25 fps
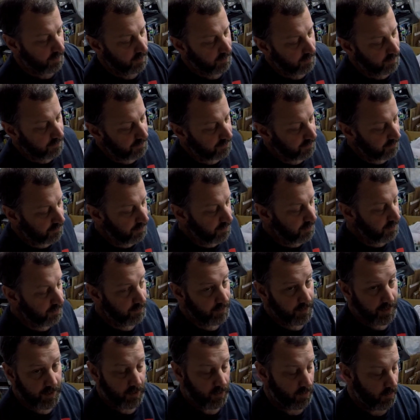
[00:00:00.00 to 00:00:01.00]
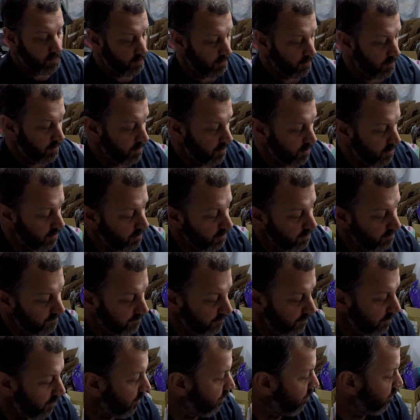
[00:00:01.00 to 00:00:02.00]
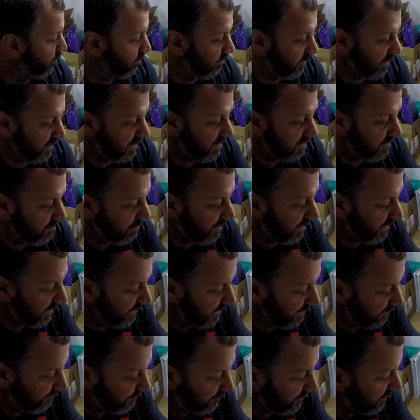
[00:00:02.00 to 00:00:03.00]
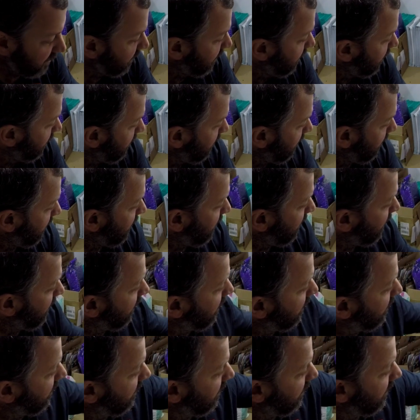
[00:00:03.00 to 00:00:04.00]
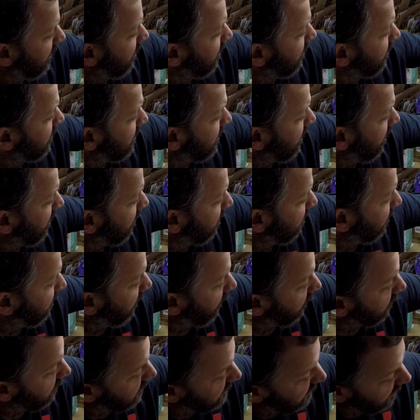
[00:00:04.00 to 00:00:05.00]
so here we are over on eBay. And here's our first